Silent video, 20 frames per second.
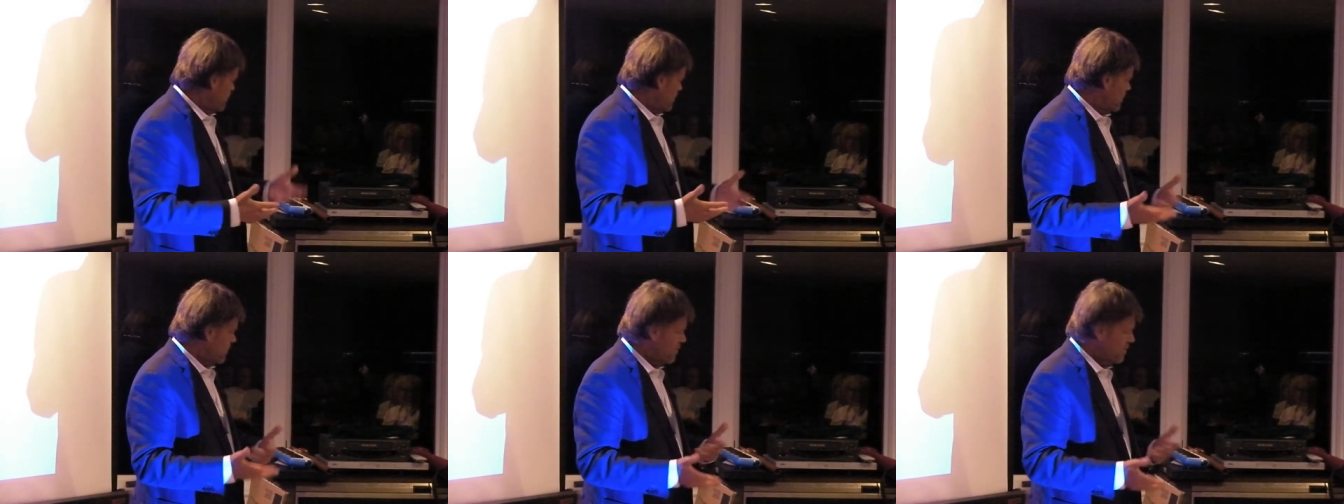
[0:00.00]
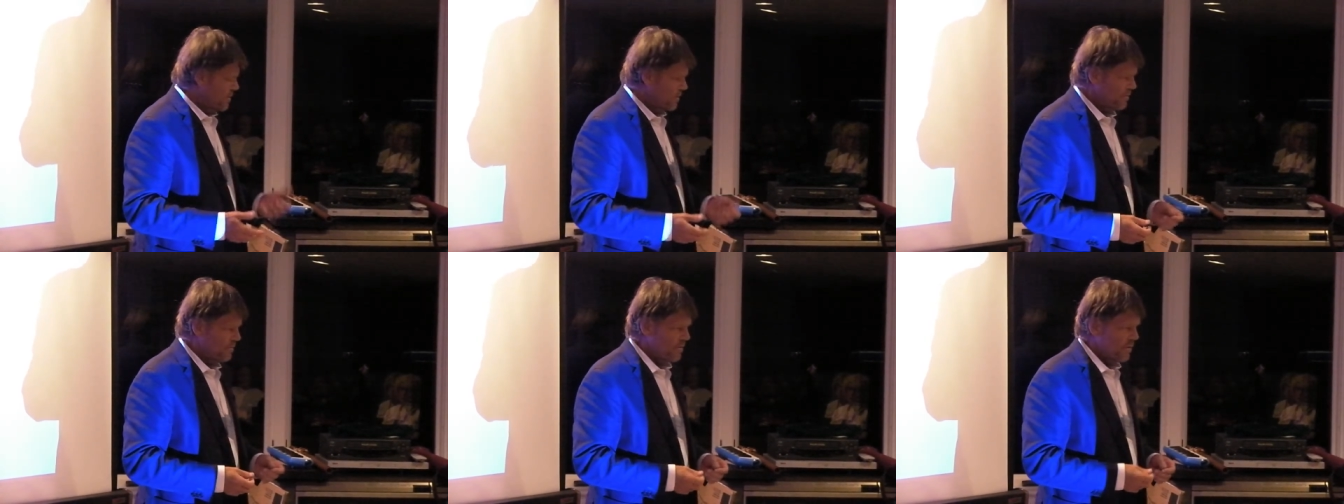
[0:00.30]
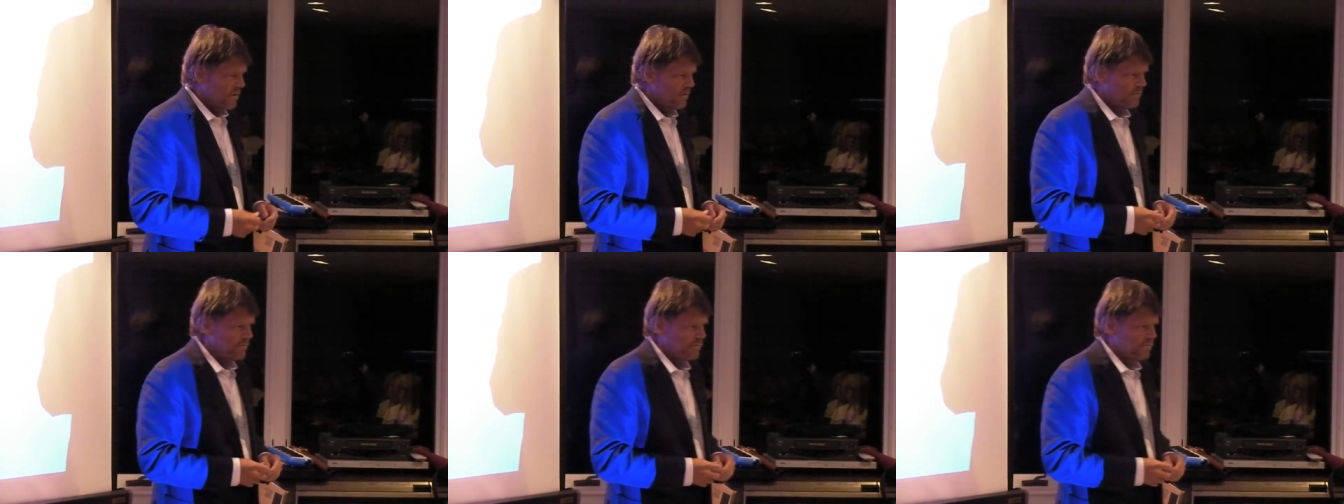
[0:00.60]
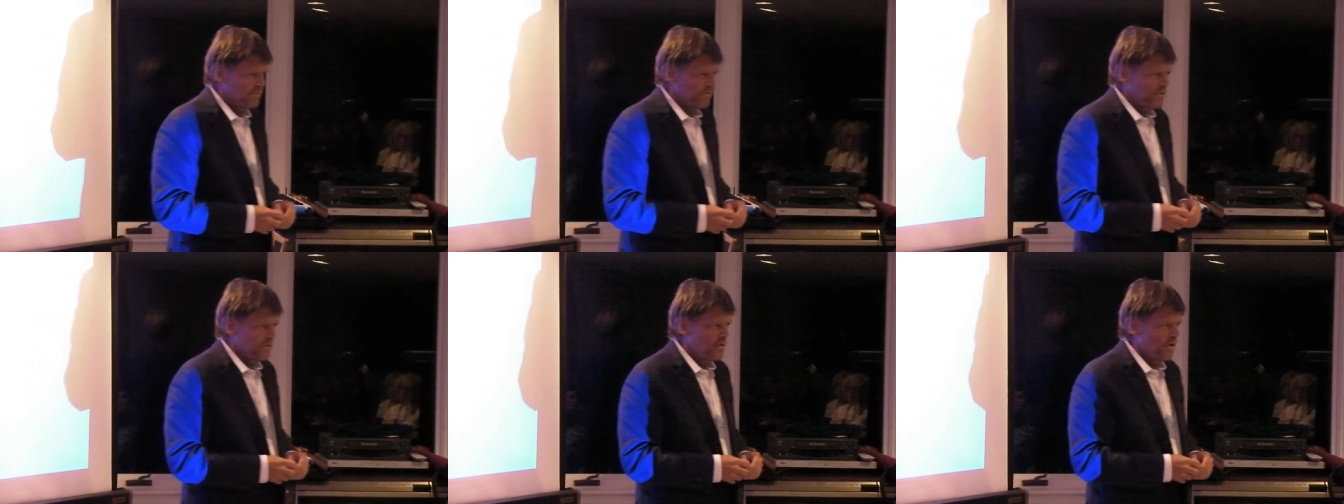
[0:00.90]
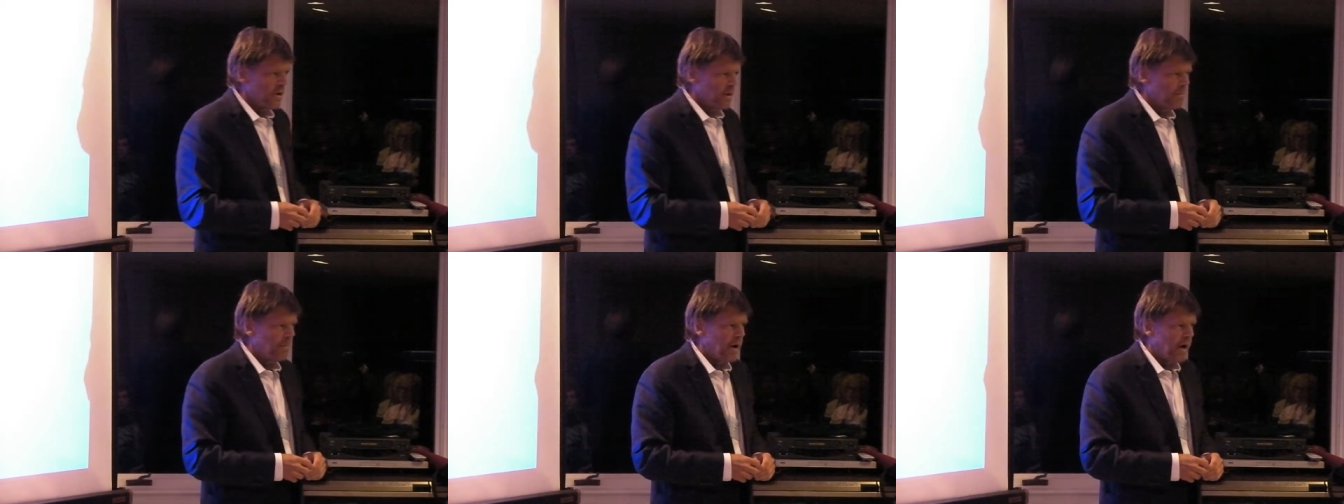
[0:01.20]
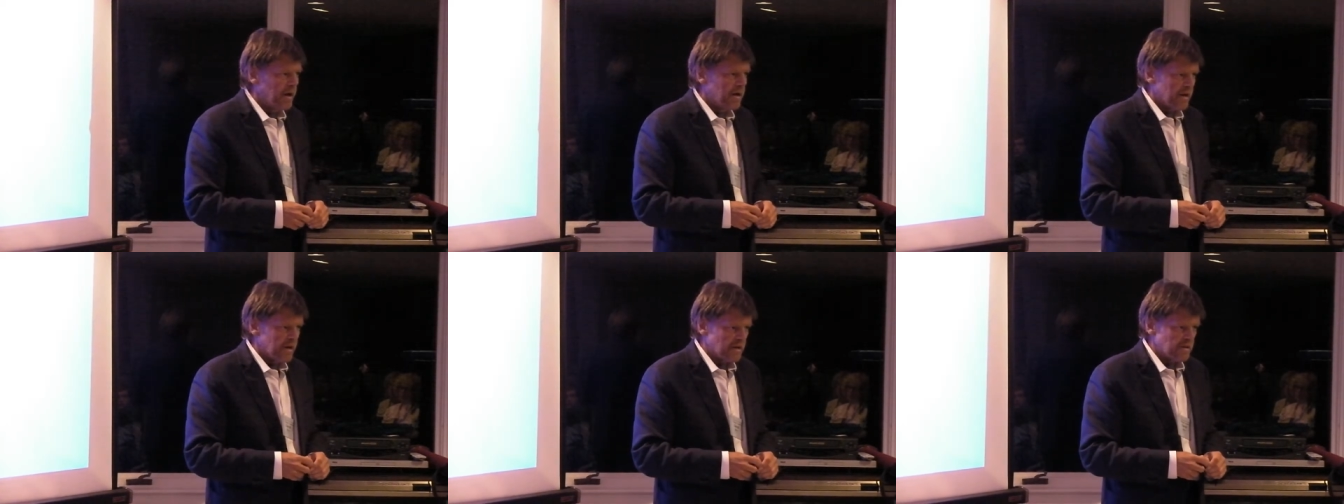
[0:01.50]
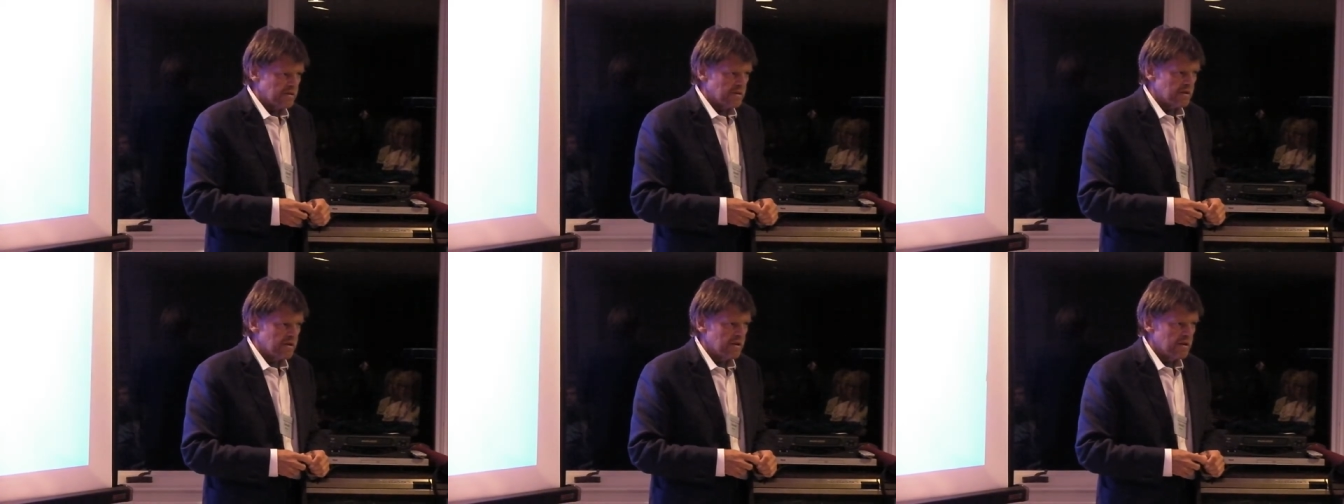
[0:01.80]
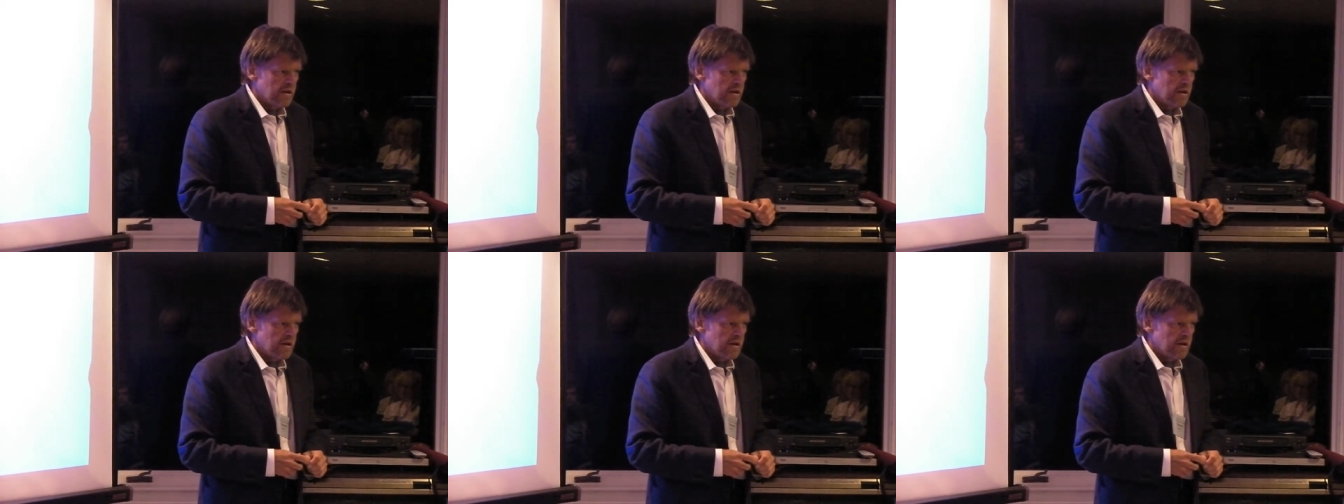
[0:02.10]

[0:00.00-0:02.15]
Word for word: produce a few harmonics.